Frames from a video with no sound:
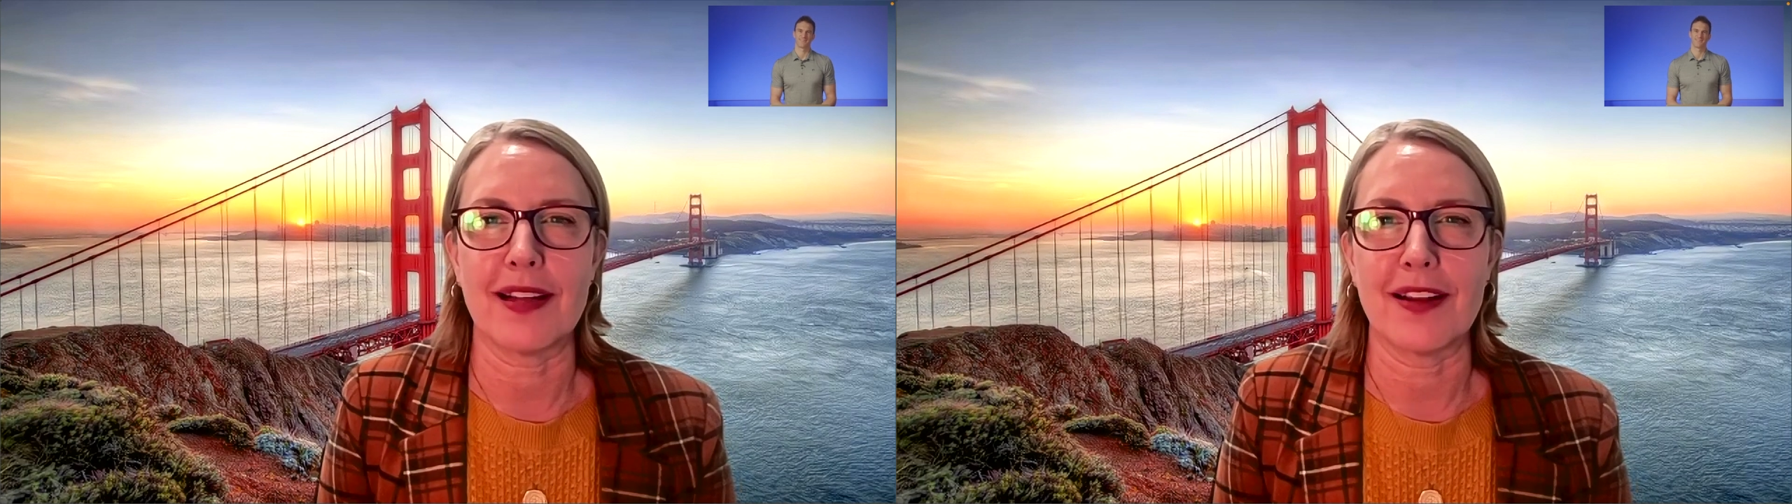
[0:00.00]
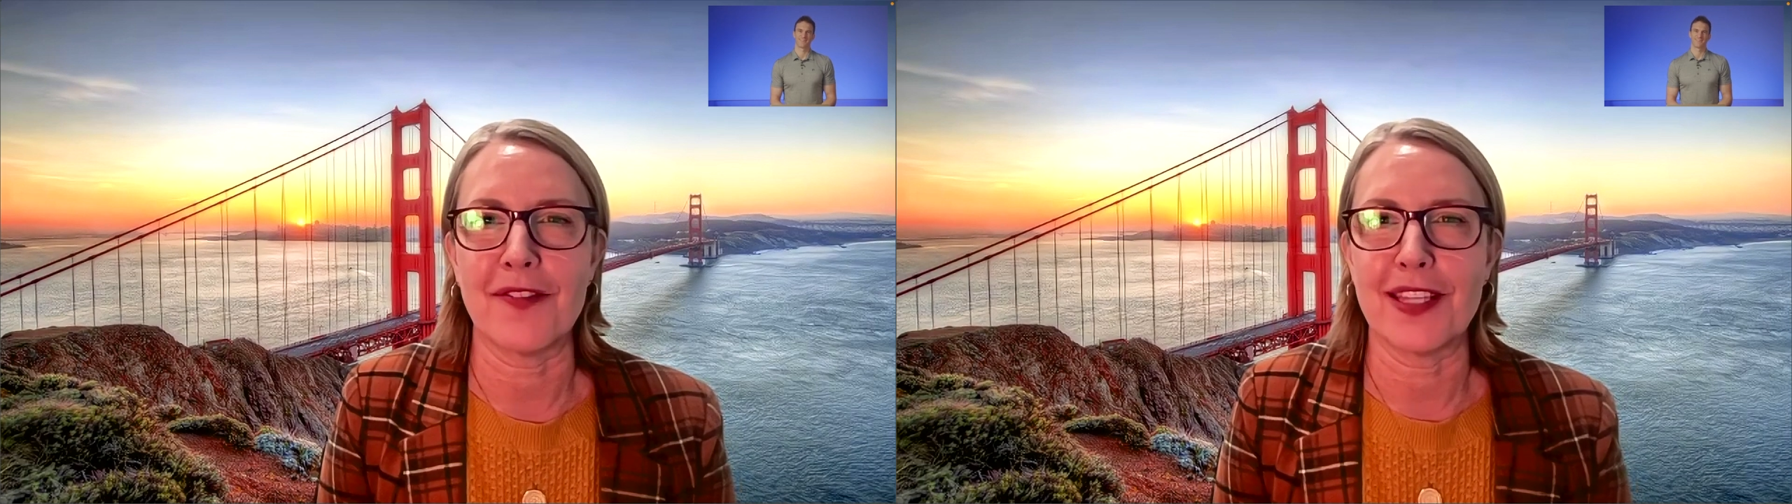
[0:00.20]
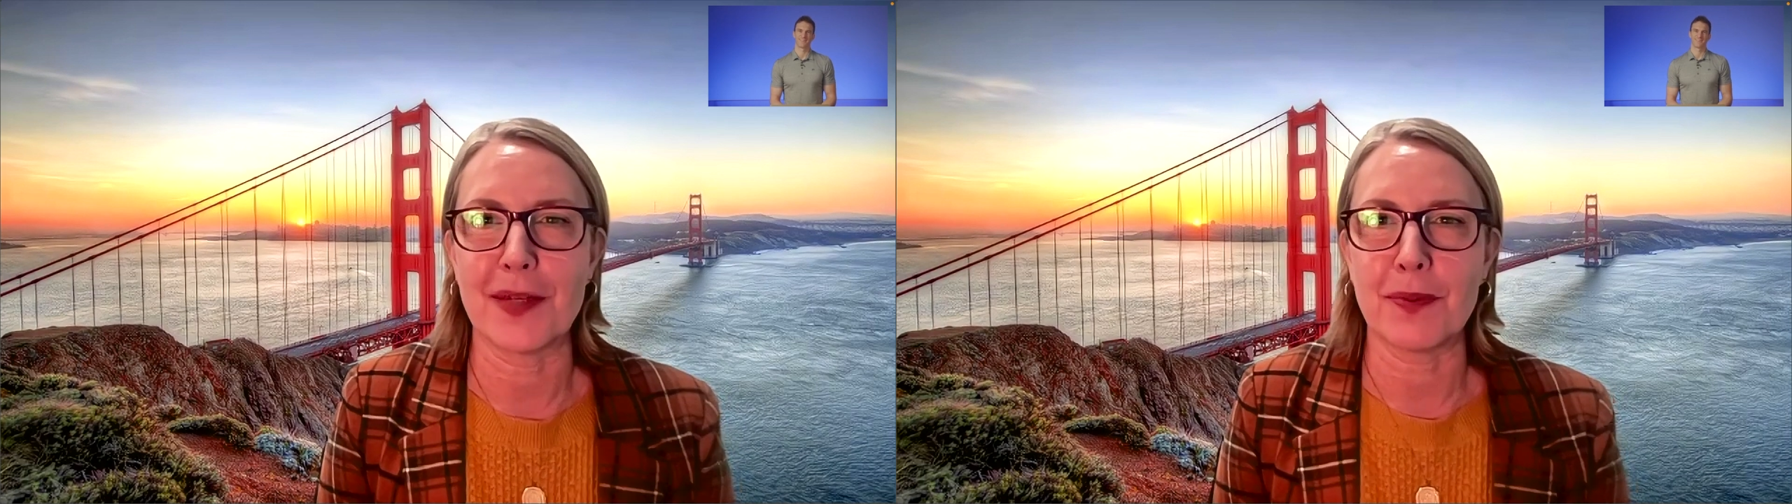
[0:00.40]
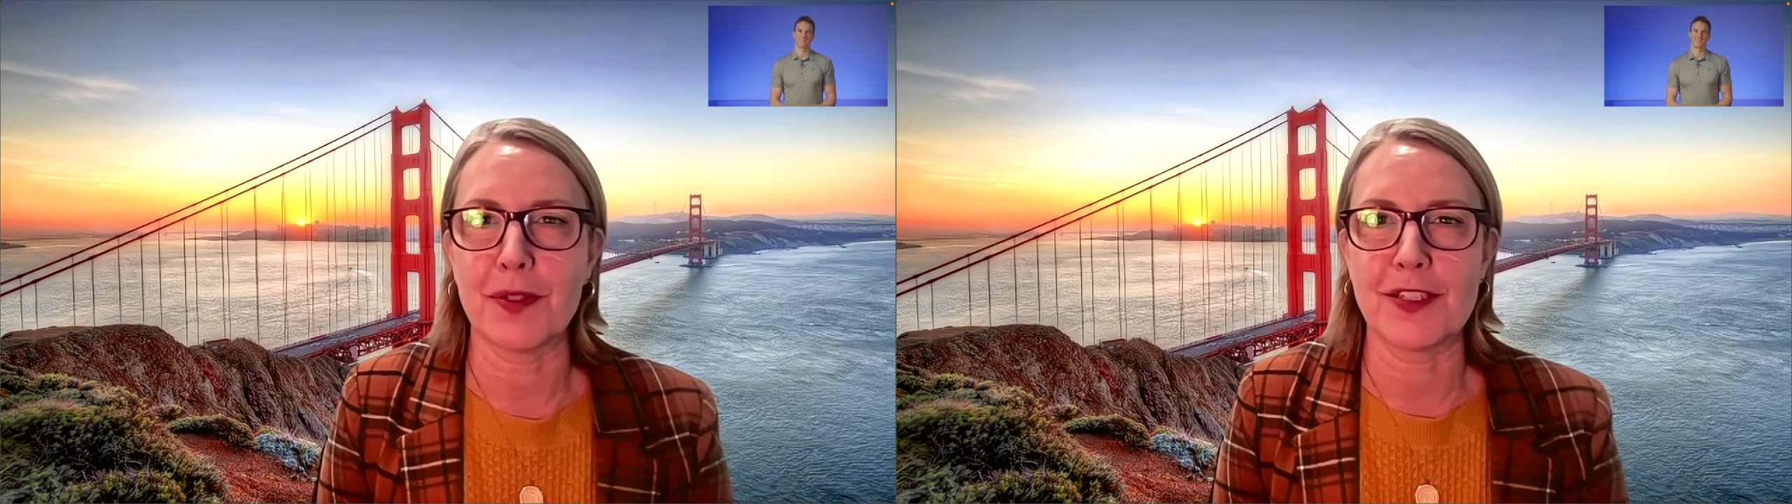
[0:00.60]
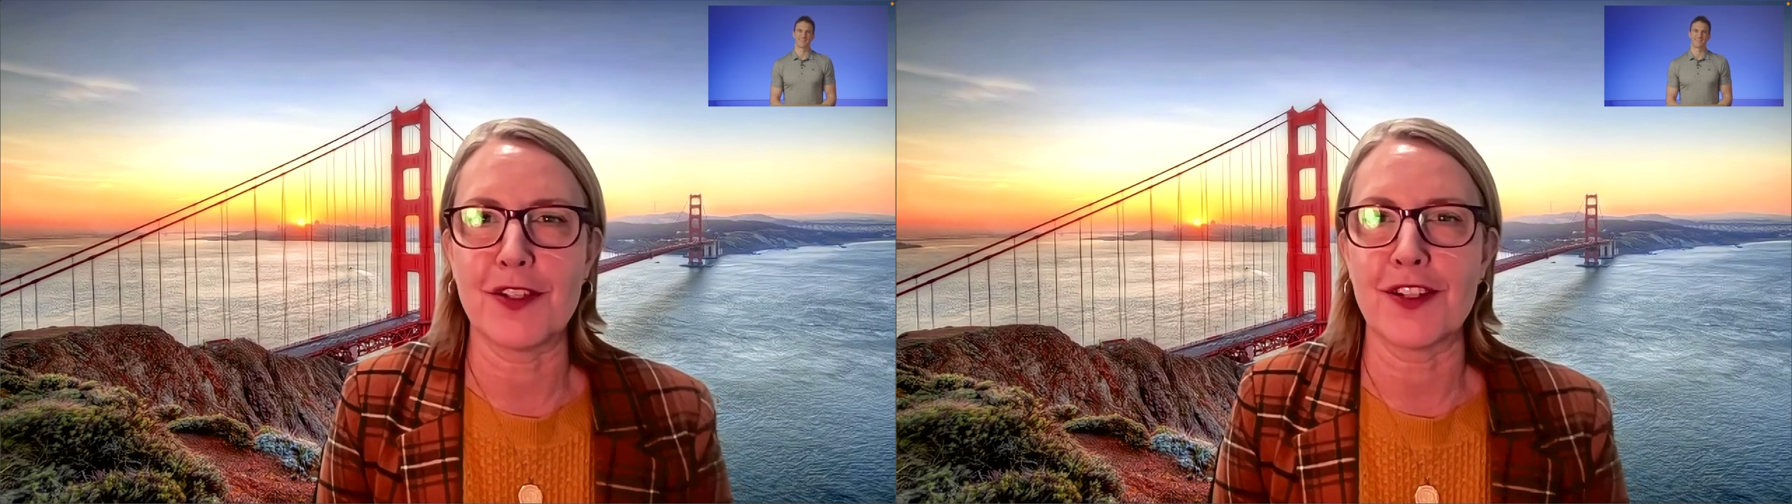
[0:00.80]
of the
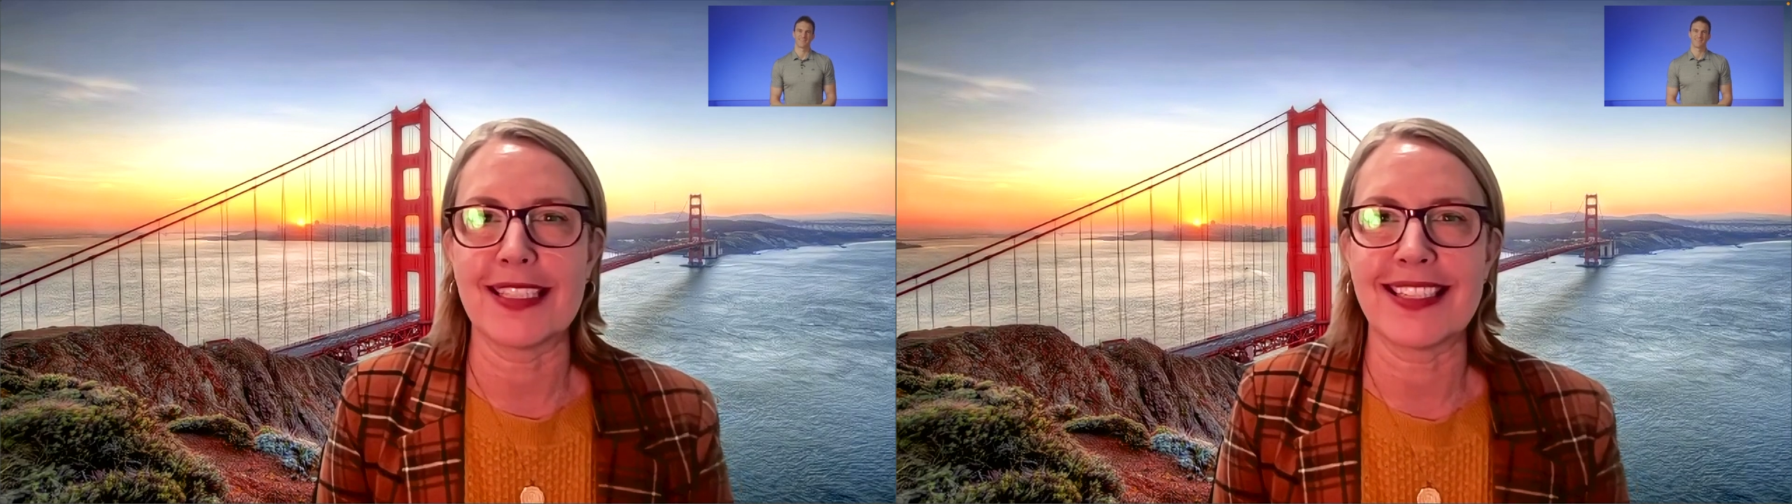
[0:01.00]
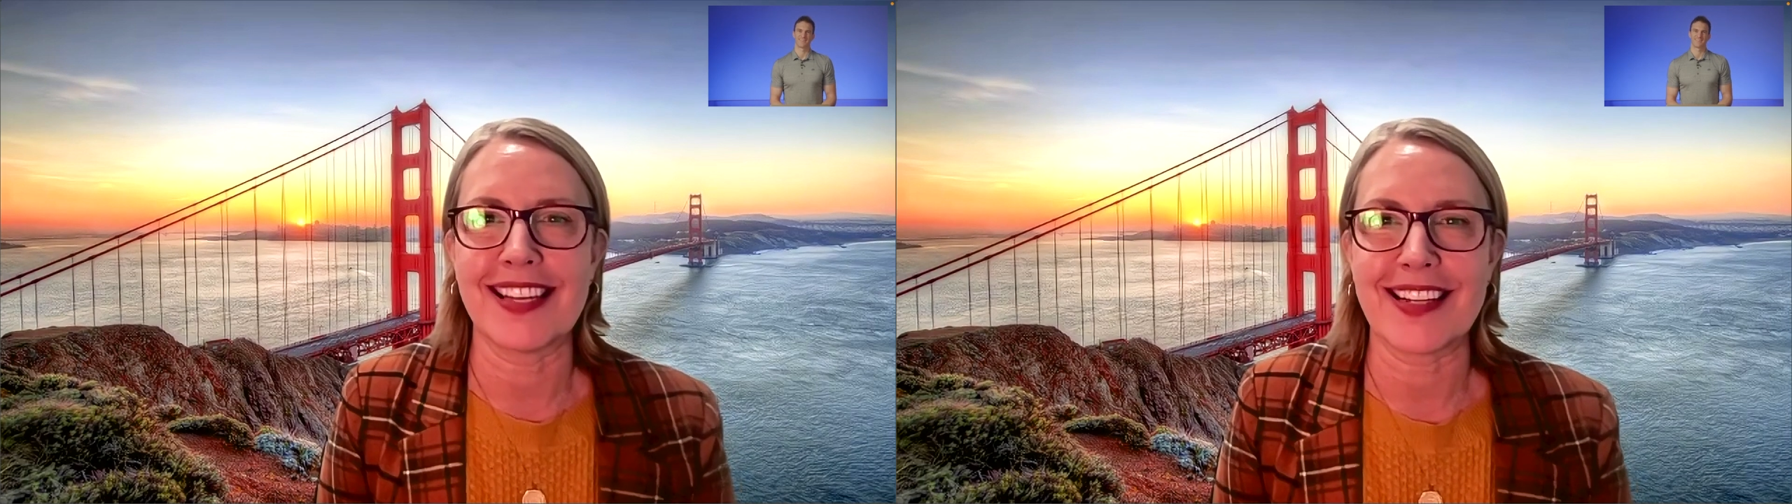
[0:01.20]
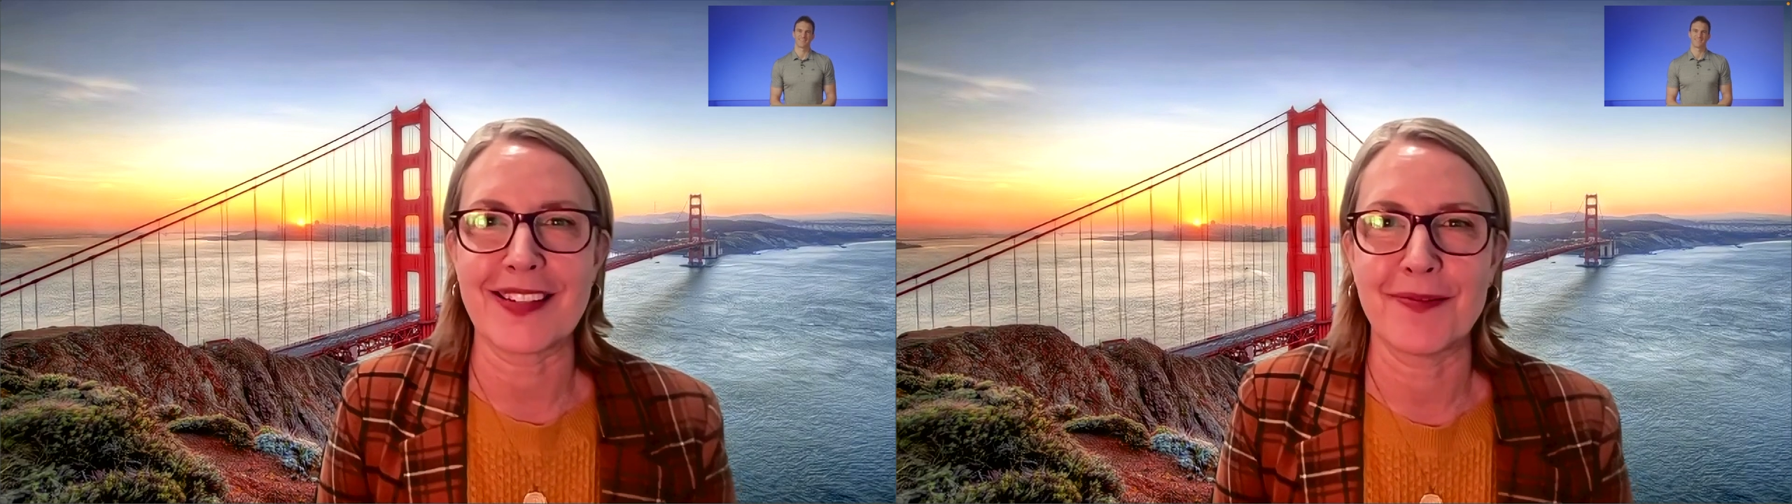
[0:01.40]
employee journey today.